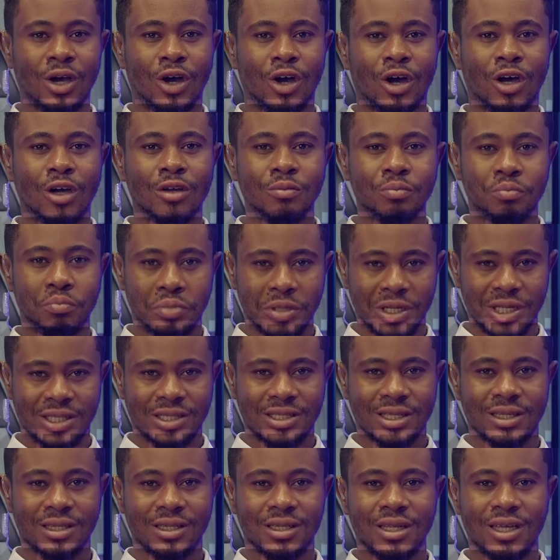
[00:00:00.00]

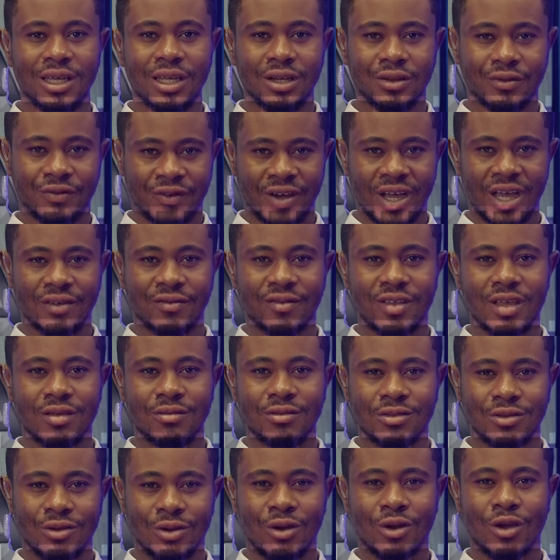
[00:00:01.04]
unbeaten in the 5
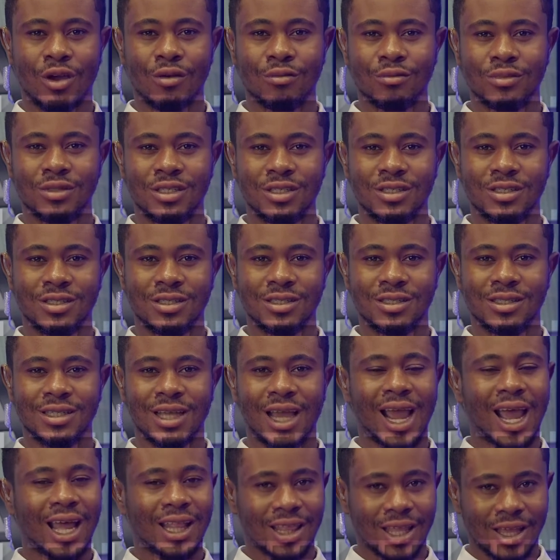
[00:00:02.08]
games in all competitions
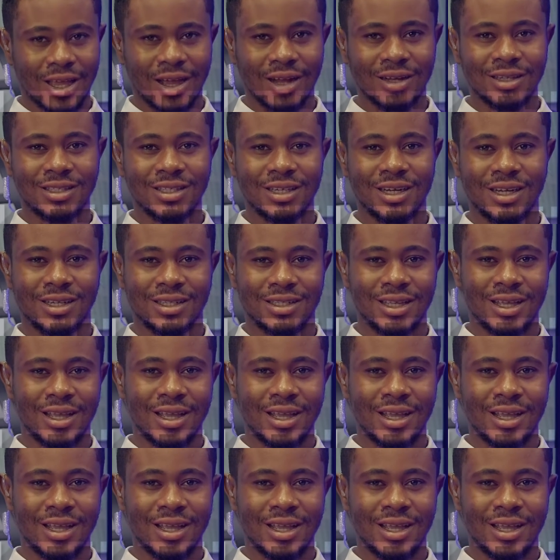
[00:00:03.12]
at the continent.